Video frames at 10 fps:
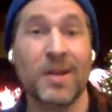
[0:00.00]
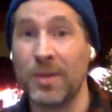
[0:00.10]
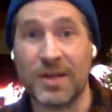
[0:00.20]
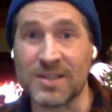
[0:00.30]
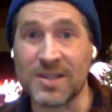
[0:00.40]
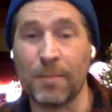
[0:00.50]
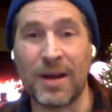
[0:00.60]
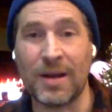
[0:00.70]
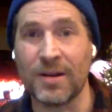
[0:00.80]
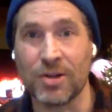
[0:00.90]
because
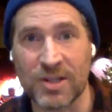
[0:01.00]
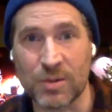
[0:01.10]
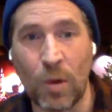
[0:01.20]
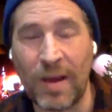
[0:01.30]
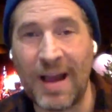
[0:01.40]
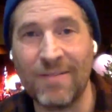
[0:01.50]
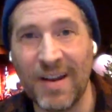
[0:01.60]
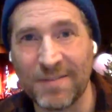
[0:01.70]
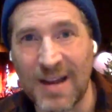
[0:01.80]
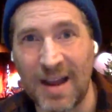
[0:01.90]
compound interest won't have
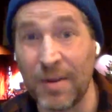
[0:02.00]
enough time.